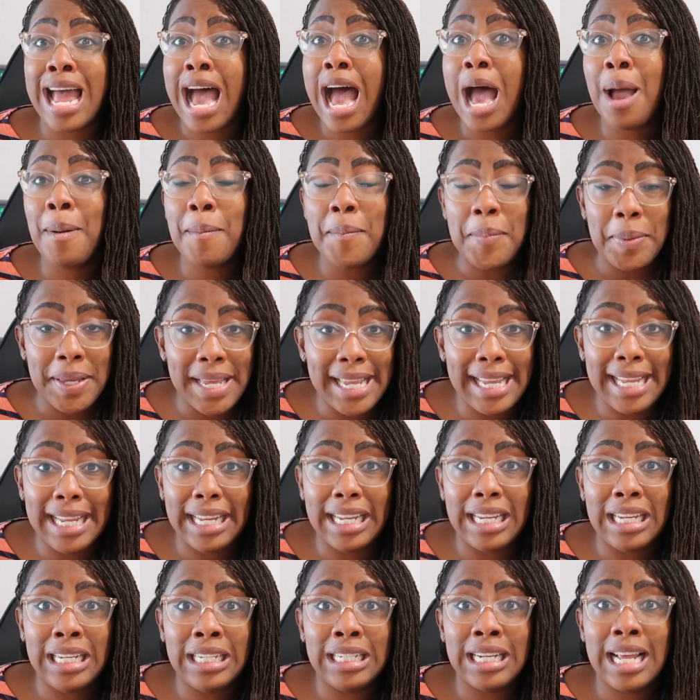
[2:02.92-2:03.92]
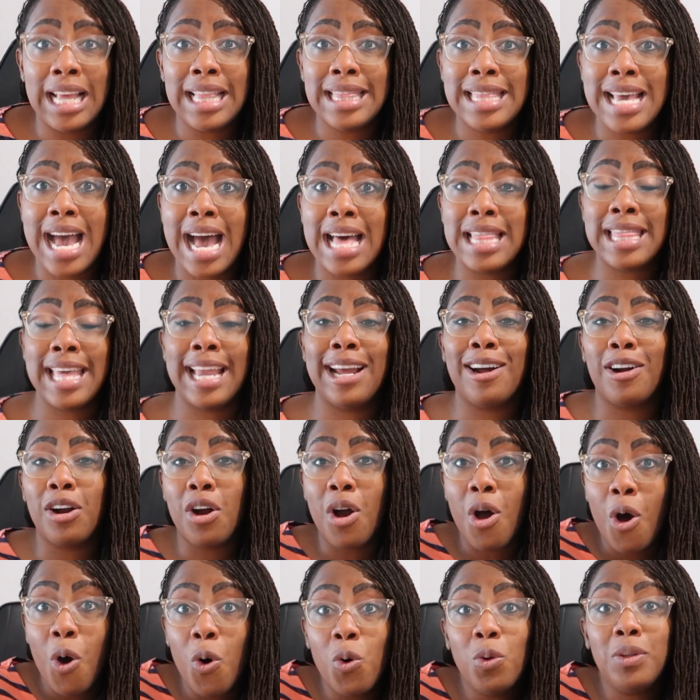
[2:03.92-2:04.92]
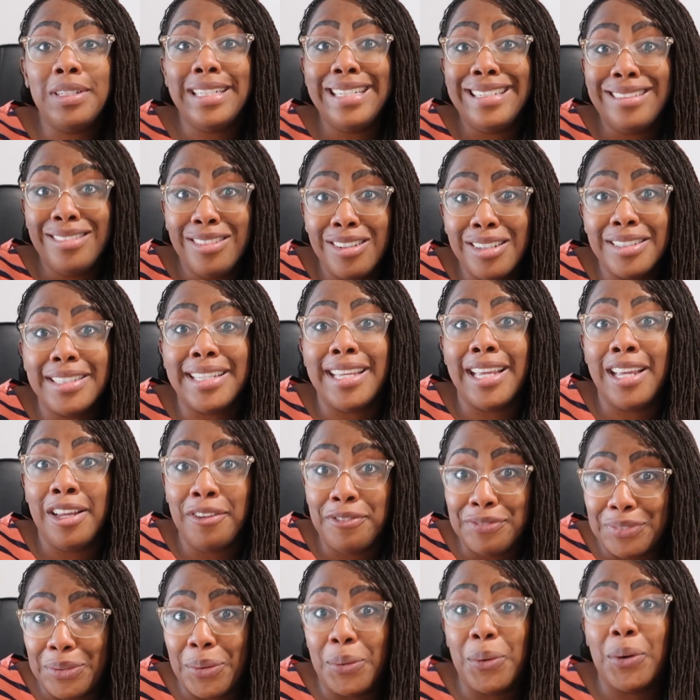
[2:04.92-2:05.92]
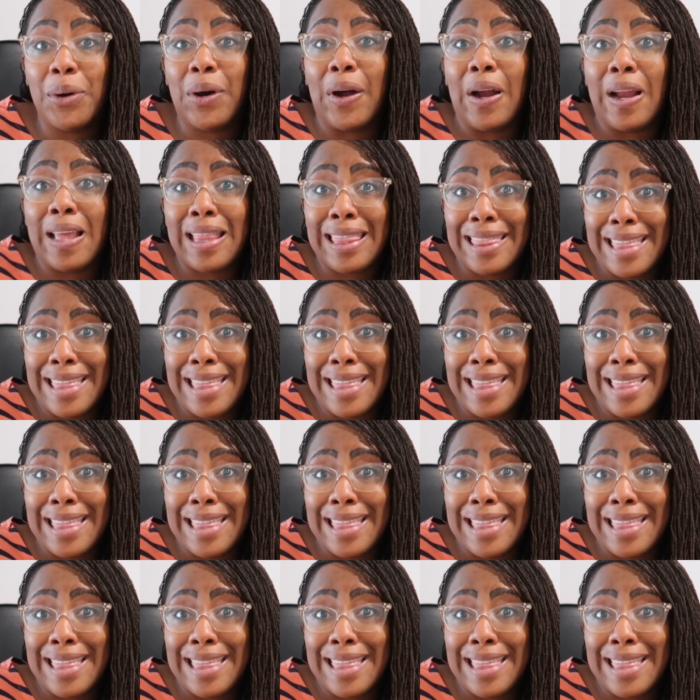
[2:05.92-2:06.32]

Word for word: not mean that they are only looking for